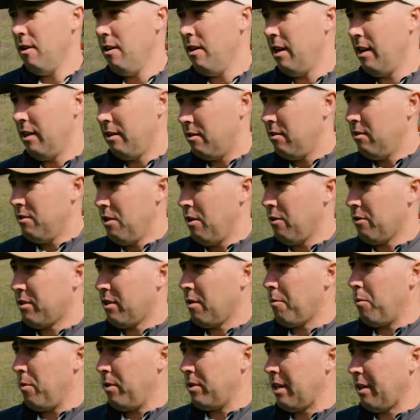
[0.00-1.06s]
and you know it's,
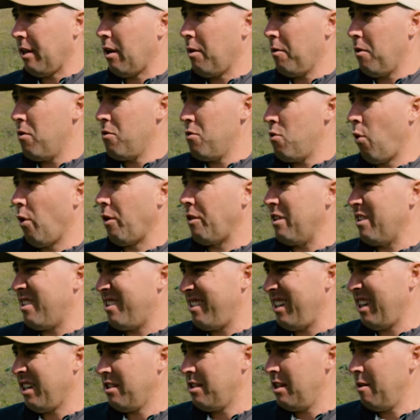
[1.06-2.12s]
it's at like north of
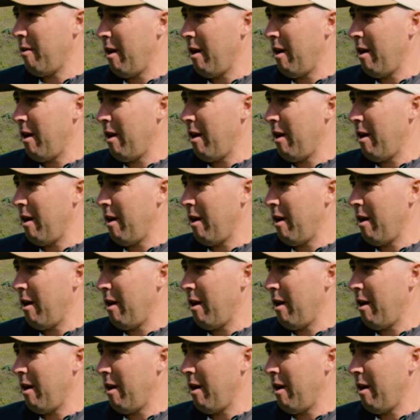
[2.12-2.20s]
60